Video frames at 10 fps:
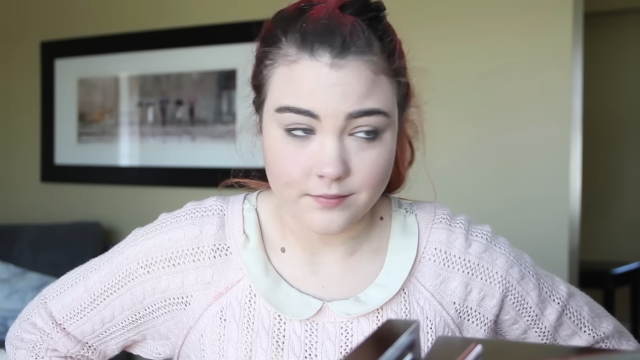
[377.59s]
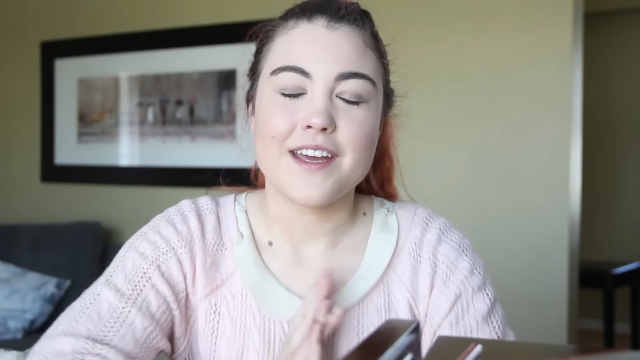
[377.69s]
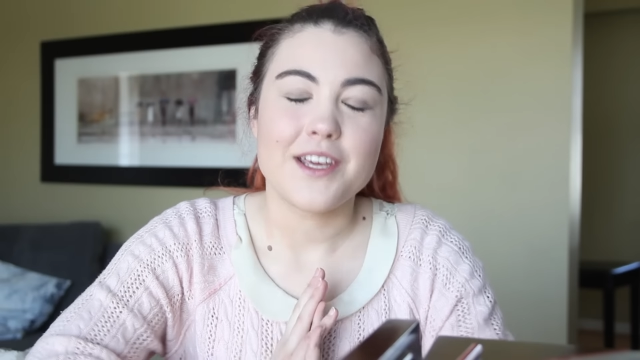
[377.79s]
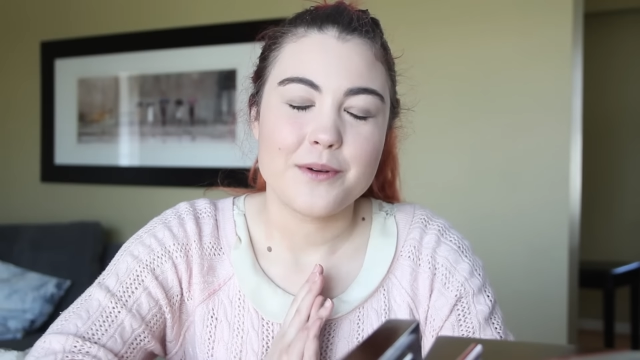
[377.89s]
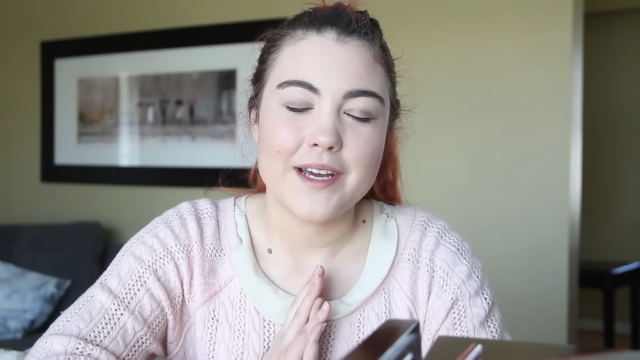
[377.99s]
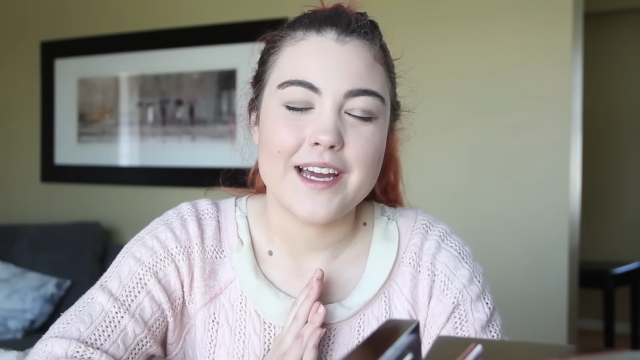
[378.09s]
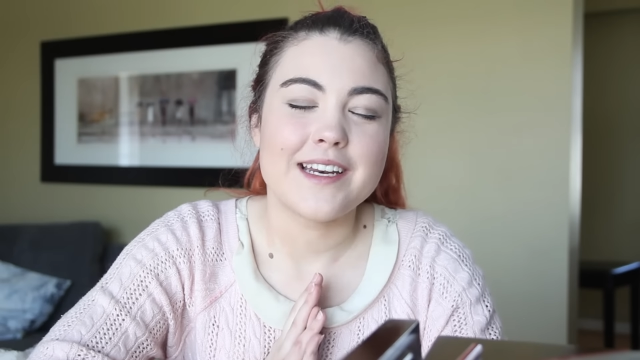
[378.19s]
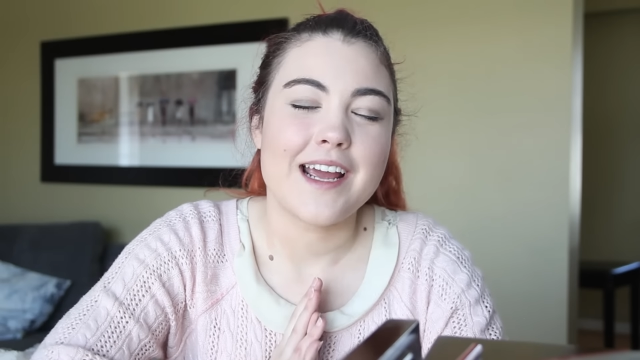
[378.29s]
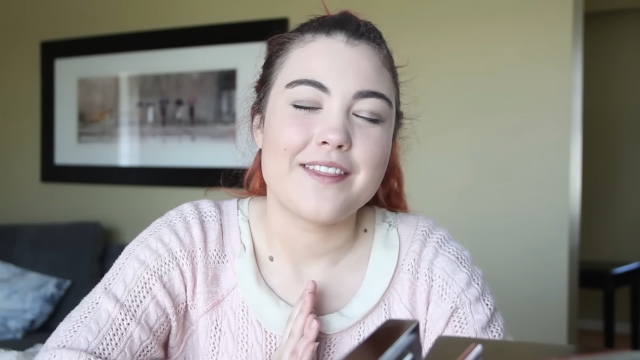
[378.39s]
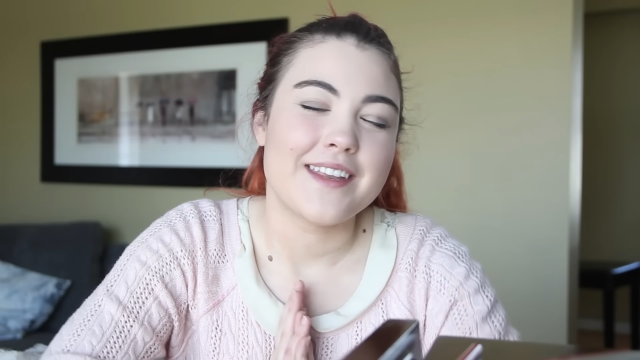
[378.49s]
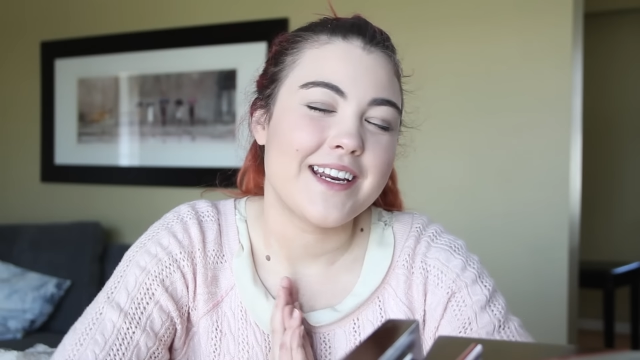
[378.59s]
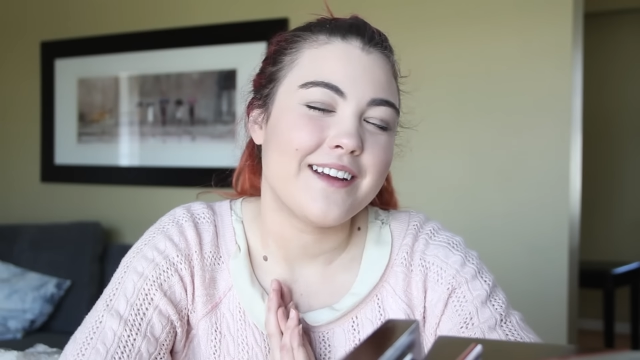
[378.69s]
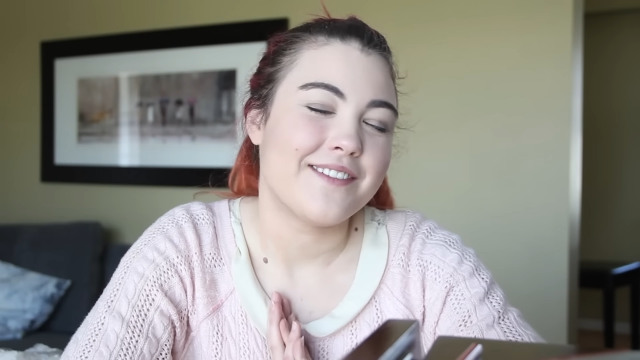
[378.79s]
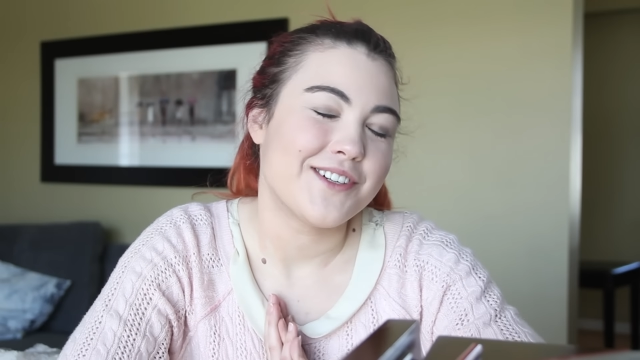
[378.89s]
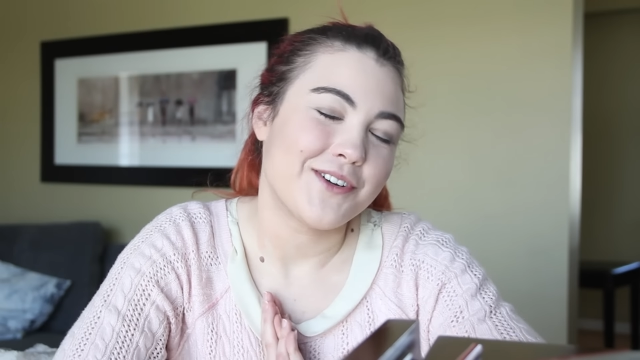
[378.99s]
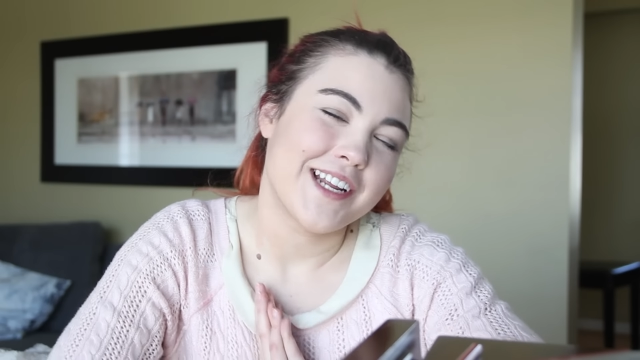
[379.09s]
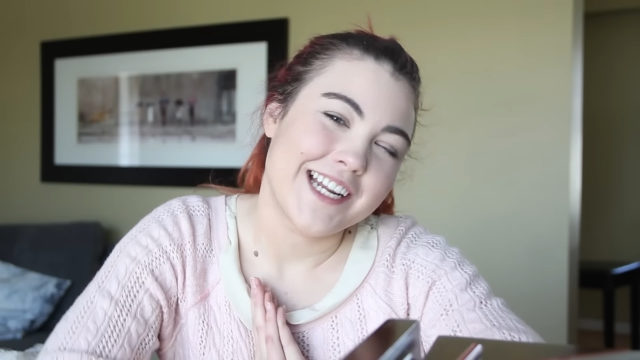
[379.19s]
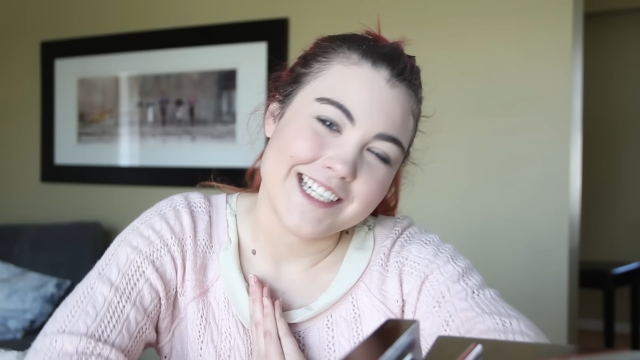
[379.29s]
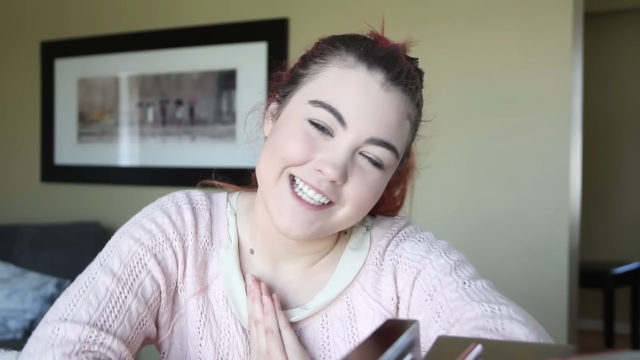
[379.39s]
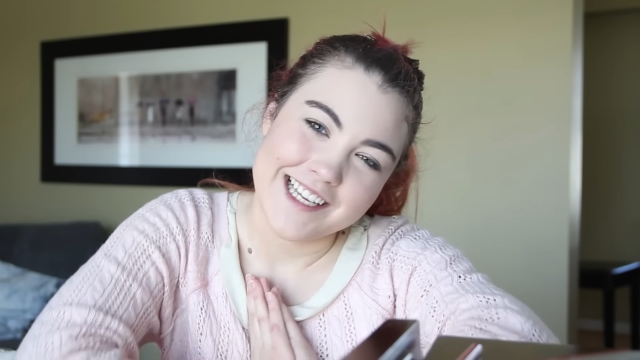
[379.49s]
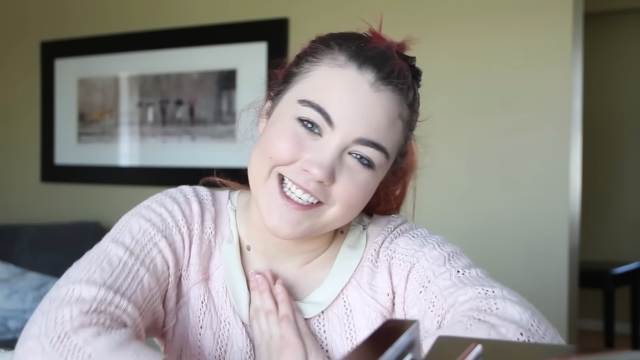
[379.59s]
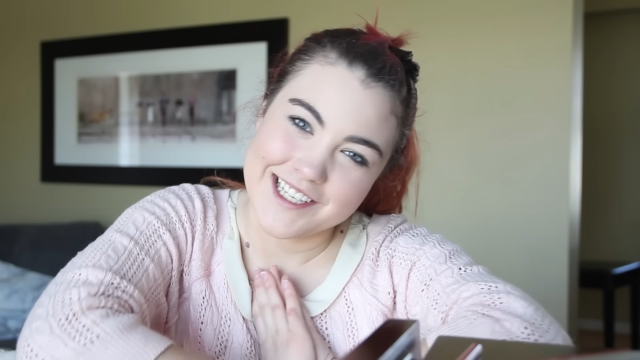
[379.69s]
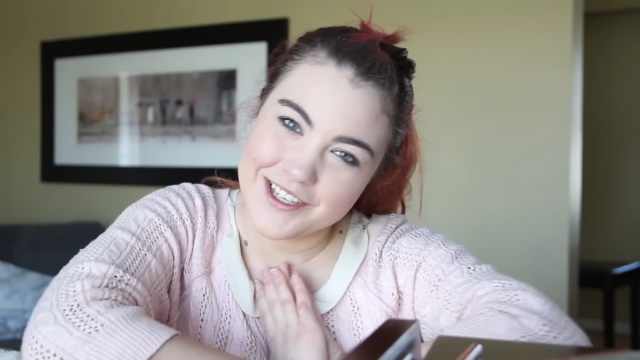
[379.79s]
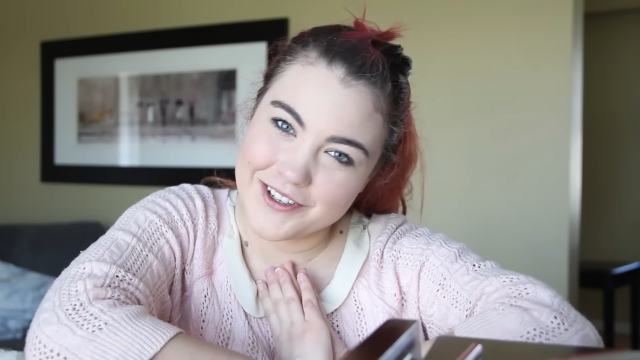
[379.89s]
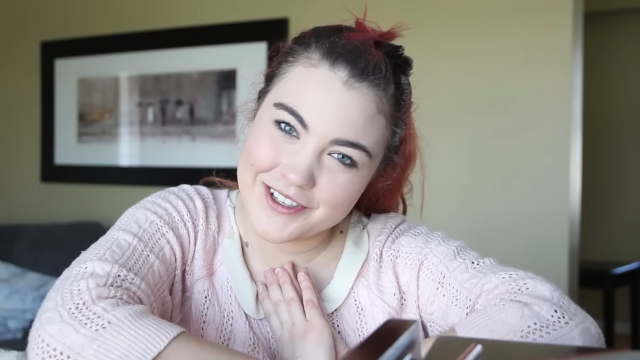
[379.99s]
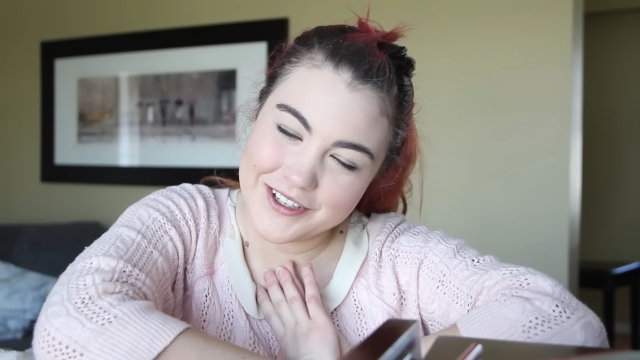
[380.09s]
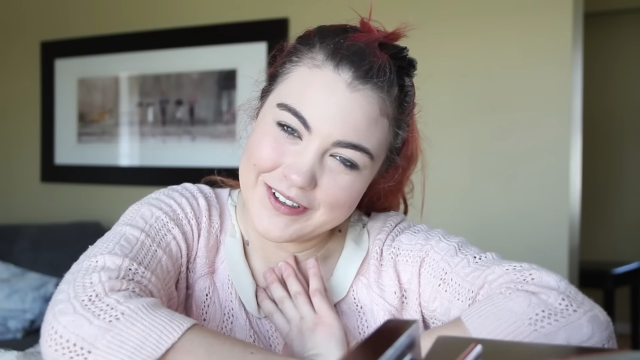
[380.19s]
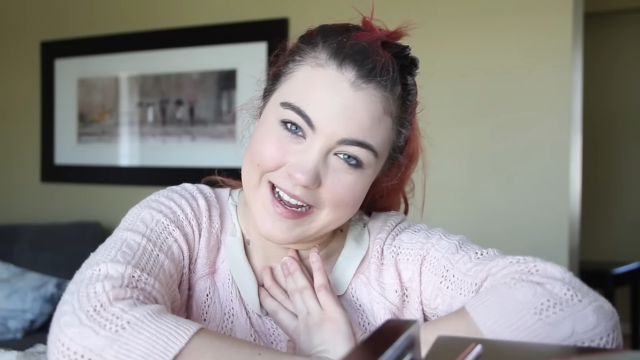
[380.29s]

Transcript: Thank you again, Anthony, for donating to the Indiegogo.